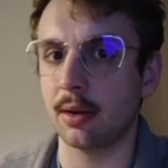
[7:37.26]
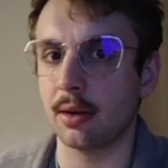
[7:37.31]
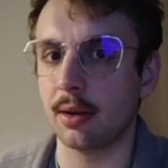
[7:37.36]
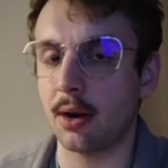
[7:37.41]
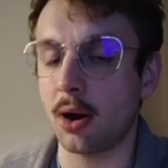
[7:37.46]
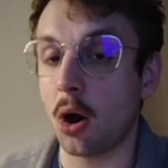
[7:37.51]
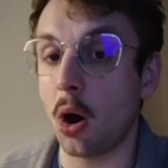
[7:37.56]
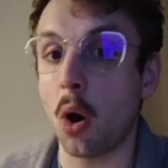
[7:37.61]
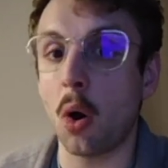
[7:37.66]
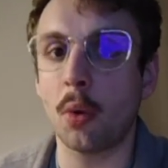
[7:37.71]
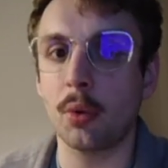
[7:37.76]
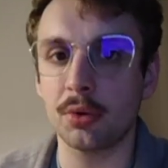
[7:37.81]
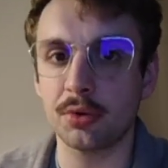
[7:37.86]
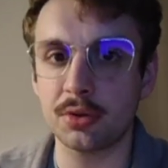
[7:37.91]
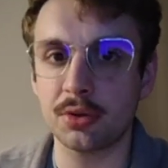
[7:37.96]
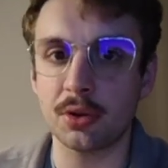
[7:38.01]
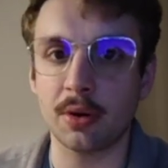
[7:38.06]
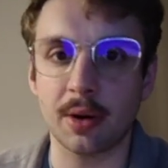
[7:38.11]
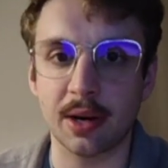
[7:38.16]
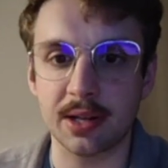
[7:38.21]
also
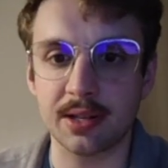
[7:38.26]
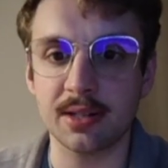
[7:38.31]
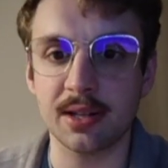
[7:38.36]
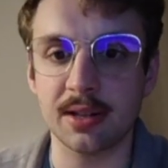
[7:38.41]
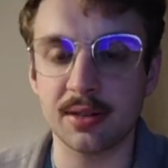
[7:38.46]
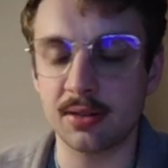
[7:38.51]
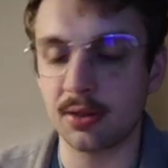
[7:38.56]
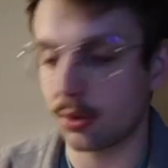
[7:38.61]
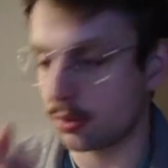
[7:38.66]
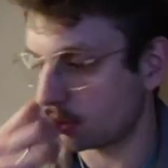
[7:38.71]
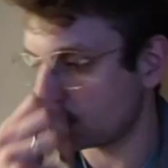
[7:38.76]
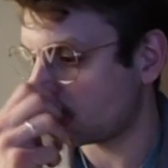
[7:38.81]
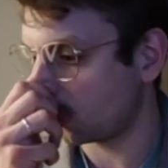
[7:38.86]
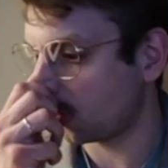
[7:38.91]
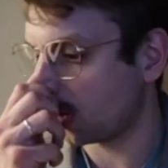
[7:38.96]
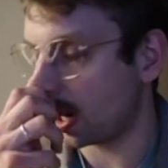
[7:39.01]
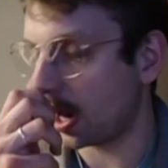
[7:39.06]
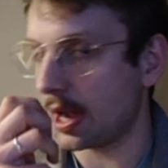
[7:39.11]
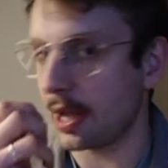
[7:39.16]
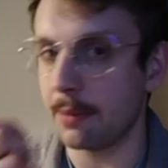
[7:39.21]
access on your
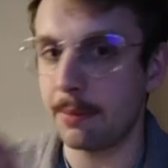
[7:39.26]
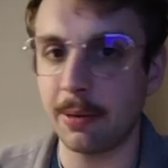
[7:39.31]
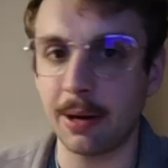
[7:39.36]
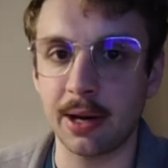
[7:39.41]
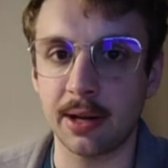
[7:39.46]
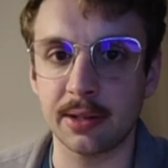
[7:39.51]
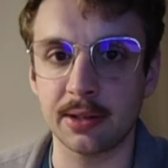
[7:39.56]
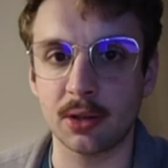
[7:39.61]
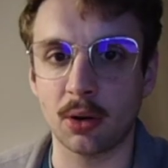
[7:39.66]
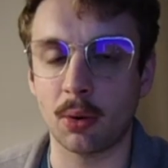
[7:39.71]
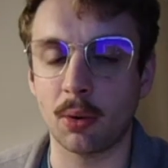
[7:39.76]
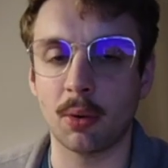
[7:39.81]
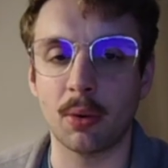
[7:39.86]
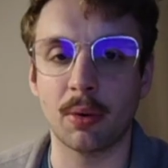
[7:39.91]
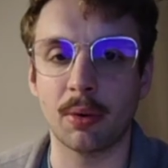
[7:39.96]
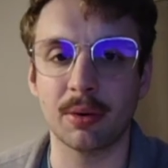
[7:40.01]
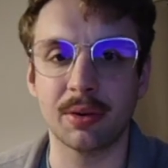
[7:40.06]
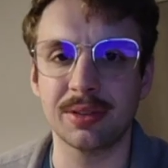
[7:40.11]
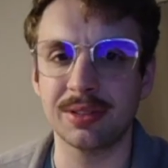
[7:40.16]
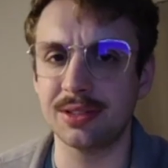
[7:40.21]
iPad or
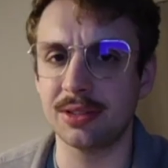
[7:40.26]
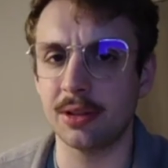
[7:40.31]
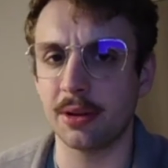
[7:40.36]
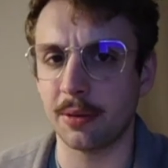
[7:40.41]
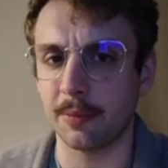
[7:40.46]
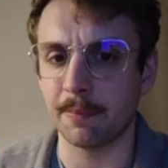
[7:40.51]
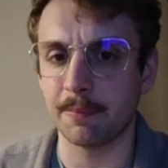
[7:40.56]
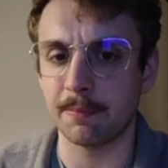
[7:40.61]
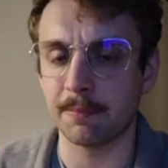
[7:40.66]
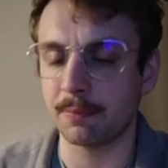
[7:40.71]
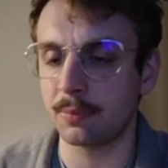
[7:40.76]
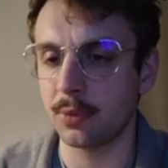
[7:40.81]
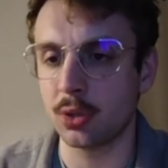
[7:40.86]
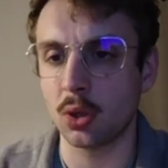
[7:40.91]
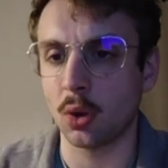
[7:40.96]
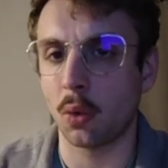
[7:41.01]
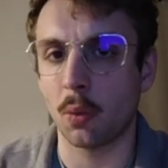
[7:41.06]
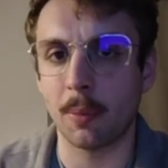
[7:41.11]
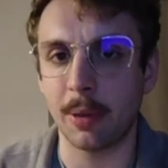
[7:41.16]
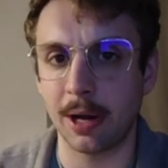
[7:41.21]
your
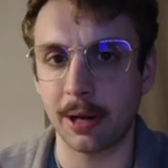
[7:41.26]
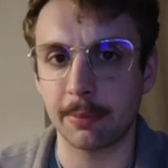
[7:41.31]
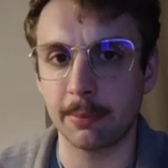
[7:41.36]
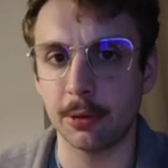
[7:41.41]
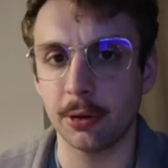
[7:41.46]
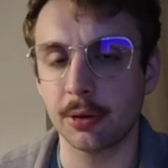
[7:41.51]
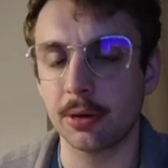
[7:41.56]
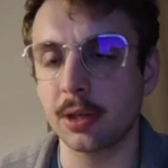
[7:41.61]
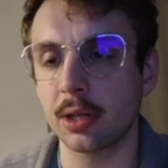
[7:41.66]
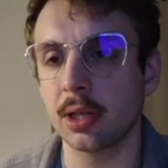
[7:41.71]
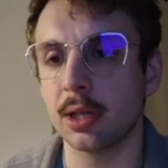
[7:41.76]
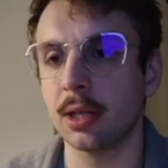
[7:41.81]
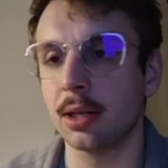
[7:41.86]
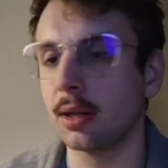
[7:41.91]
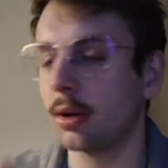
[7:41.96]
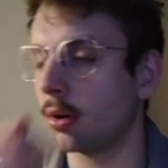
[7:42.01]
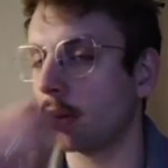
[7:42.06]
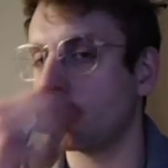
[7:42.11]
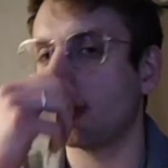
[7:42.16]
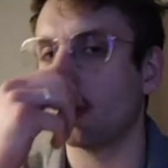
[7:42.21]
MacBook
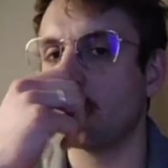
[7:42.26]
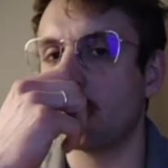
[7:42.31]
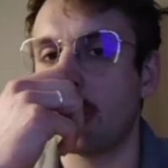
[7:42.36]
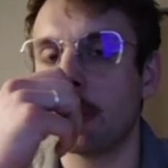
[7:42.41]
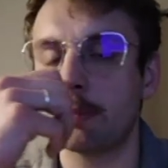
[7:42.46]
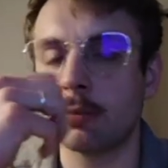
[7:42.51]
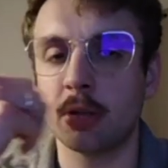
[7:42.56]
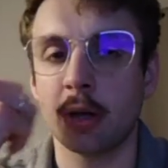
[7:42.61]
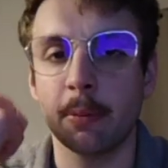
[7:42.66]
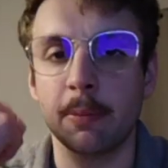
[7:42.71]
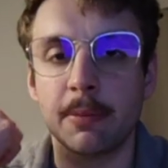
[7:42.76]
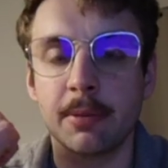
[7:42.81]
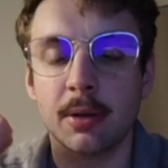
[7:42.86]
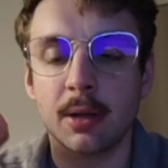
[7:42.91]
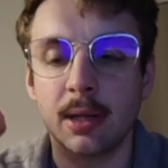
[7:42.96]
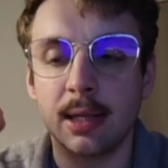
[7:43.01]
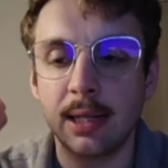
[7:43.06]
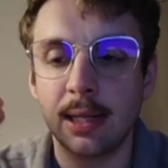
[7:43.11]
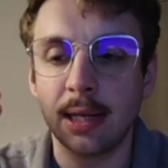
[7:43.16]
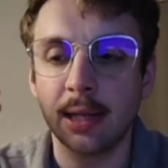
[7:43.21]
or laptop,
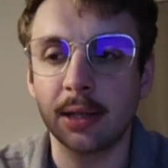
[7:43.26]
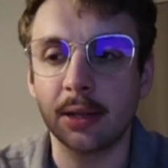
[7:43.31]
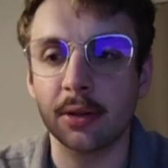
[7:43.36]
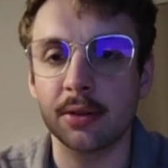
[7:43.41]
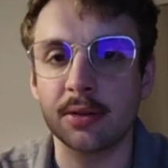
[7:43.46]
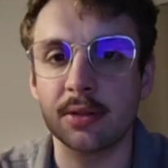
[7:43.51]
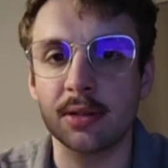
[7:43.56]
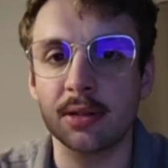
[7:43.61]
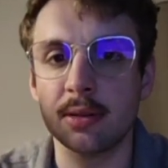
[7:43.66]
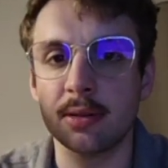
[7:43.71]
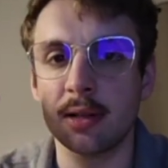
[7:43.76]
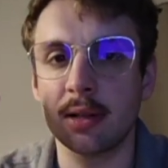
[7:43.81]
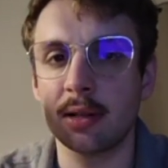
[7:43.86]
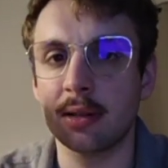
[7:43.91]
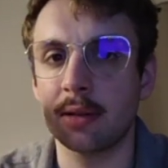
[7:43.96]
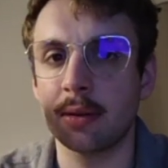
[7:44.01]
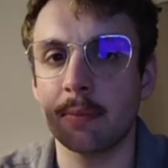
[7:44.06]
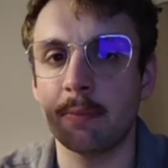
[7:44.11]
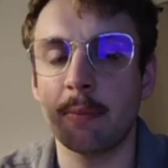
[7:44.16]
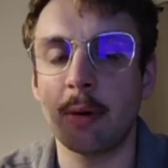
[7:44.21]
because
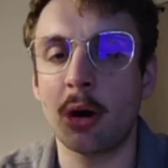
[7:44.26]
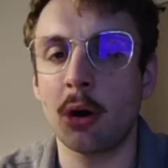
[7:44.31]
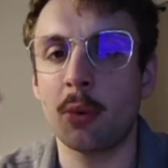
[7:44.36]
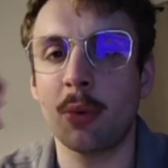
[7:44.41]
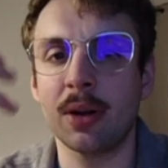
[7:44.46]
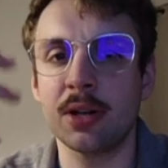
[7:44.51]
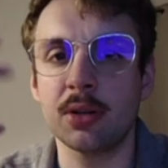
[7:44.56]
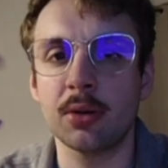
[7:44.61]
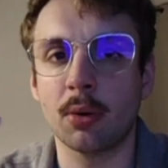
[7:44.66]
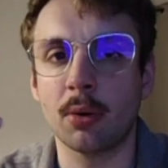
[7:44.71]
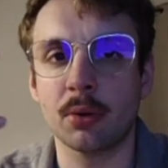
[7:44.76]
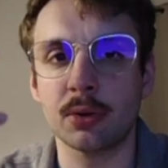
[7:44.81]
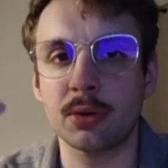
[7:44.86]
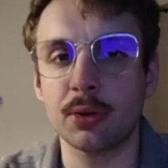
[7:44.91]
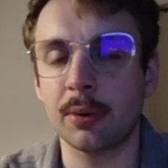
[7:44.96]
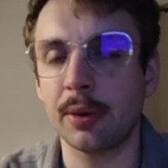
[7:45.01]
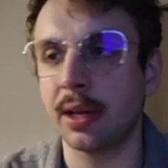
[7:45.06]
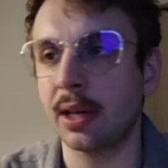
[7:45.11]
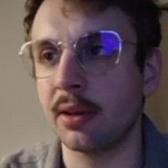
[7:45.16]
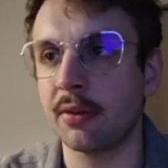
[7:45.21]
when you're doing
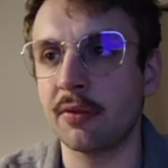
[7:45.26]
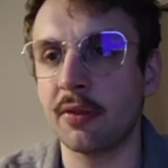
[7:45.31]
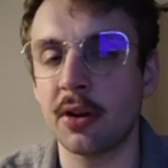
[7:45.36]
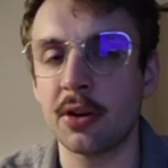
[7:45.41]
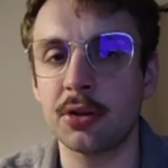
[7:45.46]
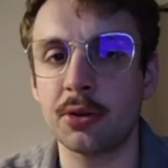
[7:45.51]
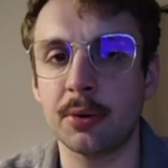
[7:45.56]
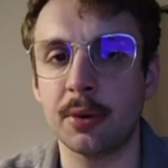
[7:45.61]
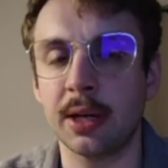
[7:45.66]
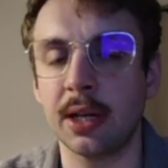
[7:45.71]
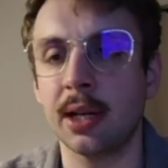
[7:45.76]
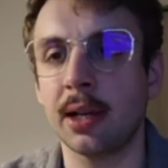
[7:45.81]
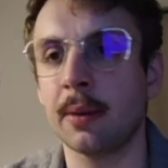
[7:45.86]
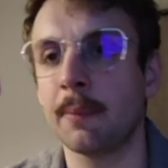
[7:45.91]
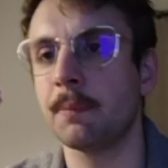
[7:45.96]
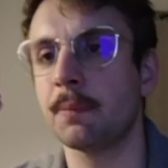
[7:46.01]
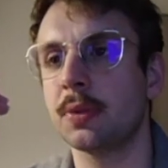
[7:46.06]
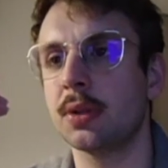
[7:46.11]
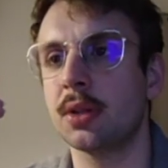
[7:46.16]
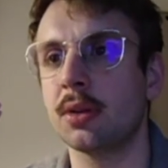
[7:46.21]
inventory,
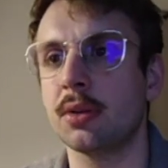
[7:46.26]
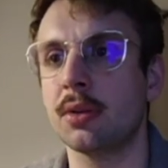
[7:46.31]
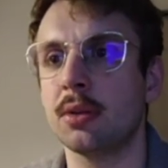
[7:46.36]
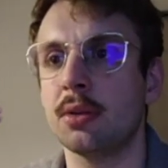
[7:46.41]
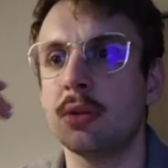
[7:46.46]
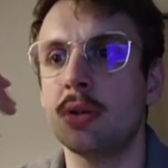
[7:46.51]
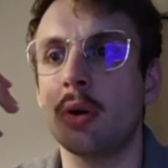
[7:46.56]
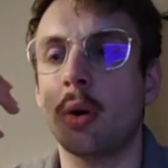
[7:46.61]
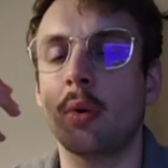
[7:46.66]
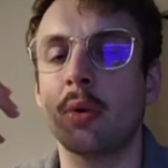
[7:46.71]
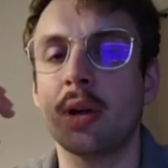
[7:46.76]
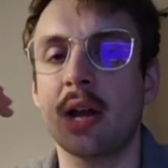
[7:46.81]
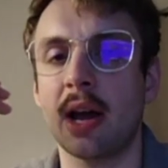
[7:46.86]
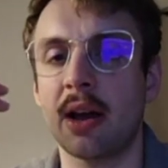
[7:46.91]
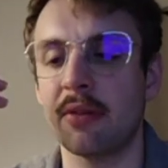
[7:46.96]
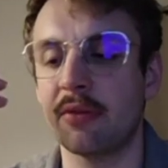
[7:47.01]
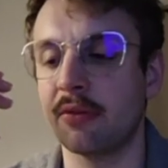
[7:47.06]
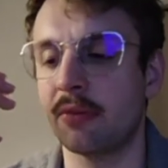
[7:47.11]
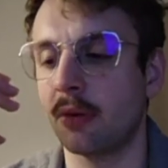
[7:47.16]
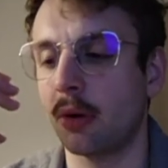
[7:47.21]
you don't have,
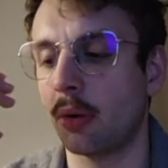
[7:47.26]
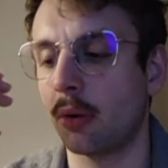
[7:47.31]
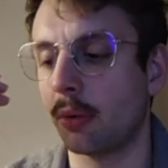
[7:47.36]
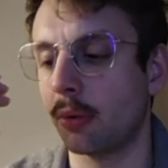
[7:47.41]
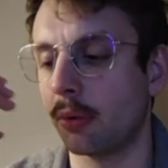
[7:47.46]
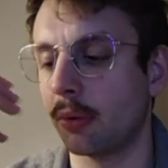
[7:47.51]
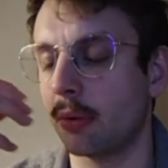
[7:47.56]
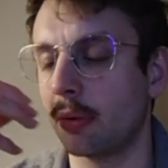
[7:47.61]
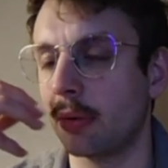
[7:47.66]
or